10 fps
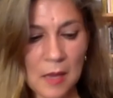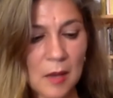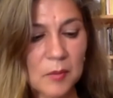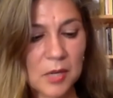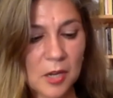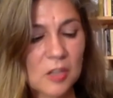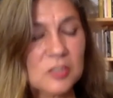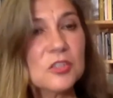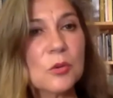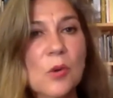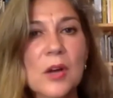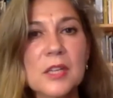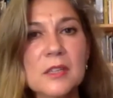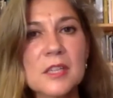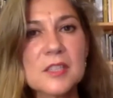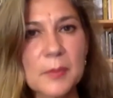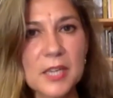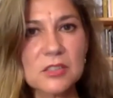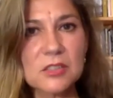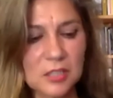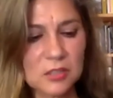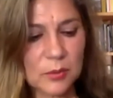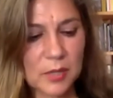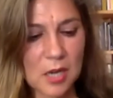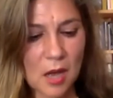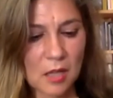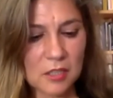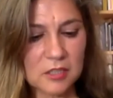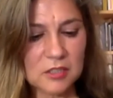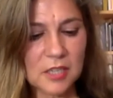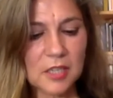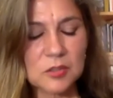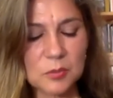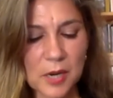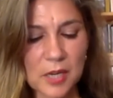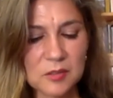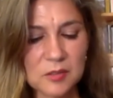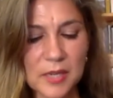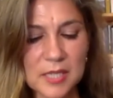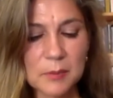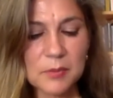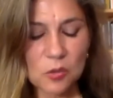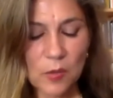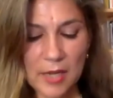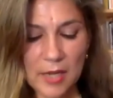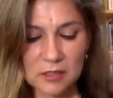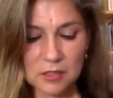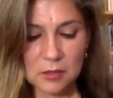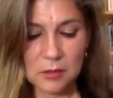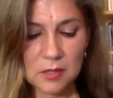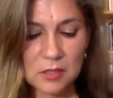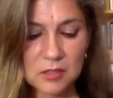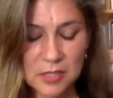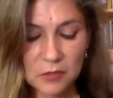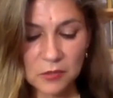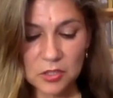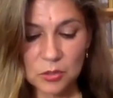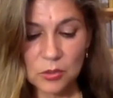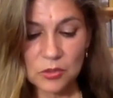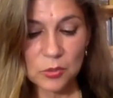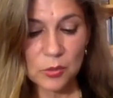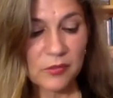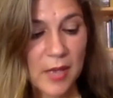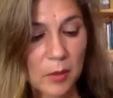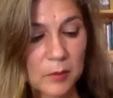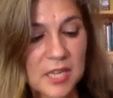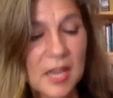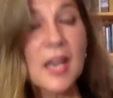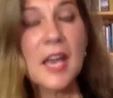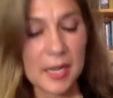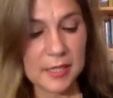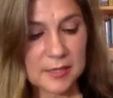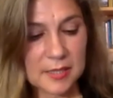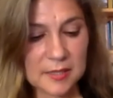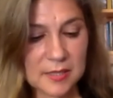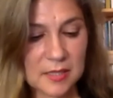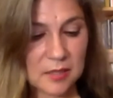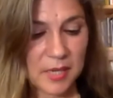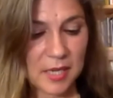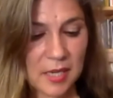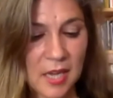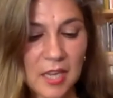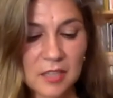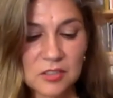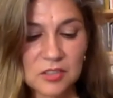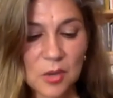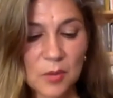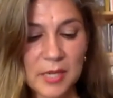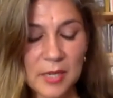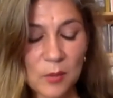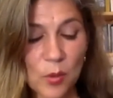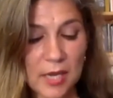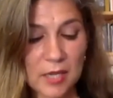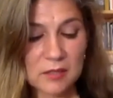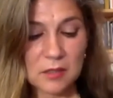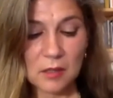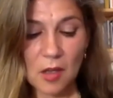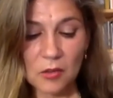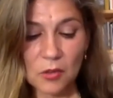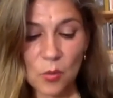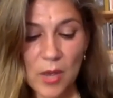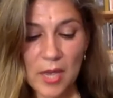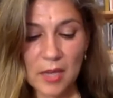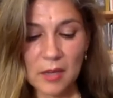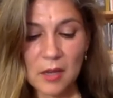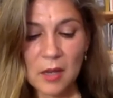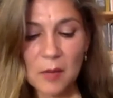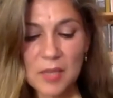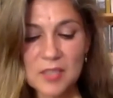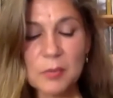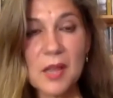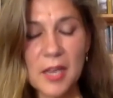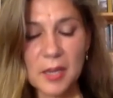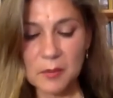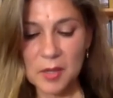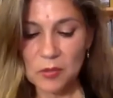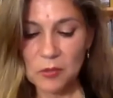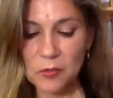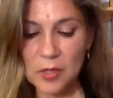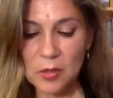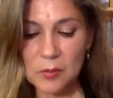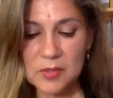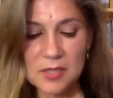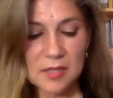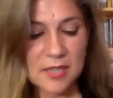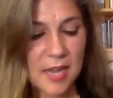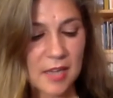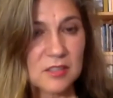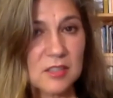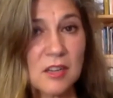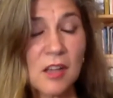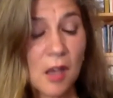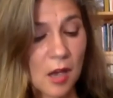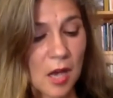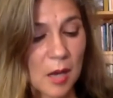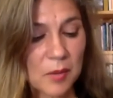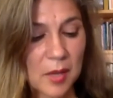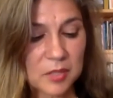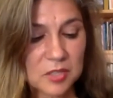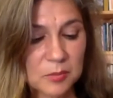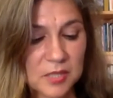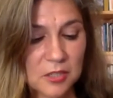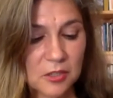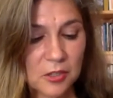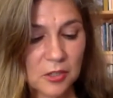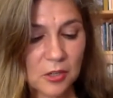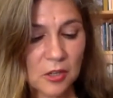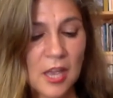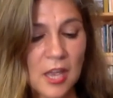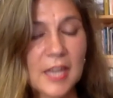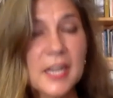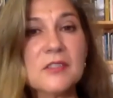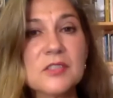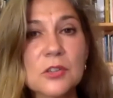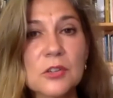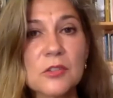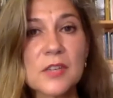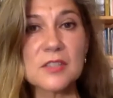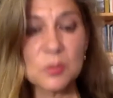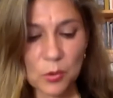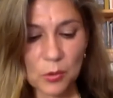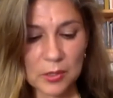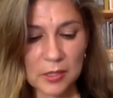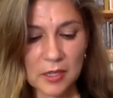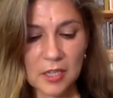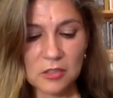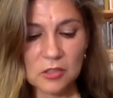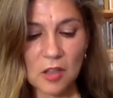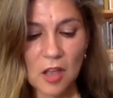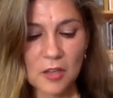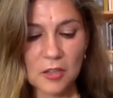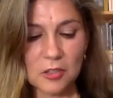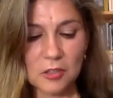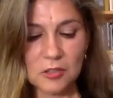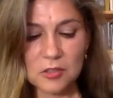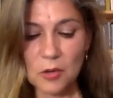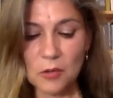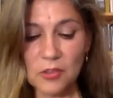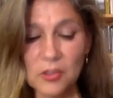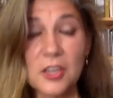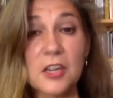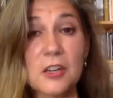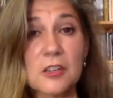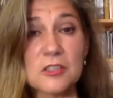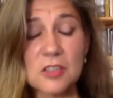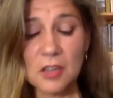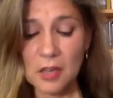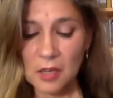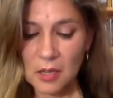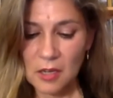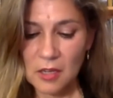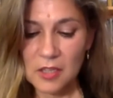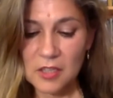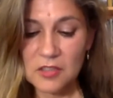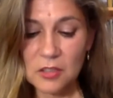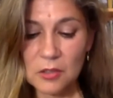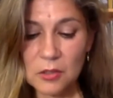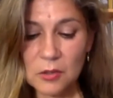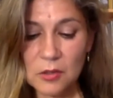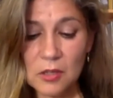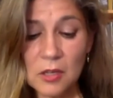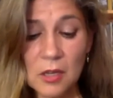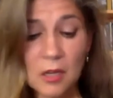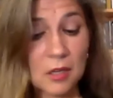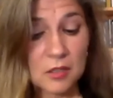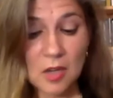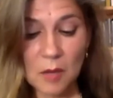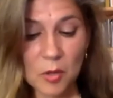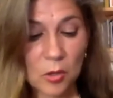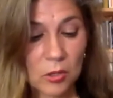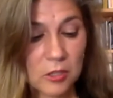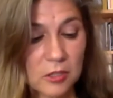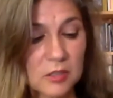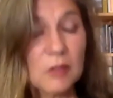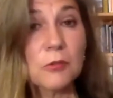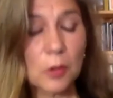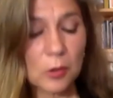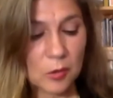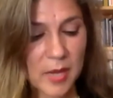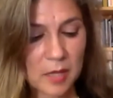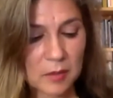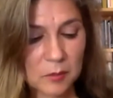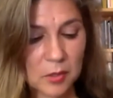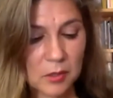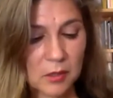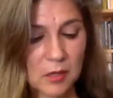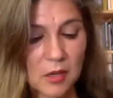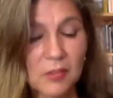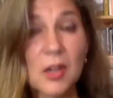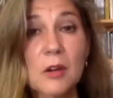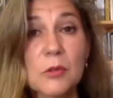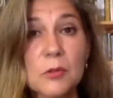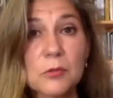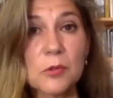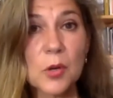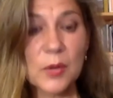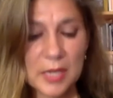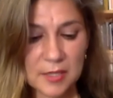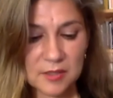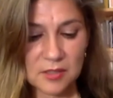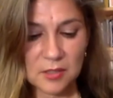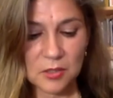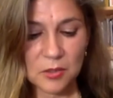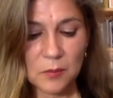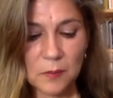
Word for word: But I also want, especially, to acknowledge and express my deepest gratitude to individuals who have helped and assisted me in so many ways along the way by supplying me with films, text, unpublished material, and have served as important interlocutors over the years. These include Tom Holert and Volker Pantenburg of the Harun Farocki Institute,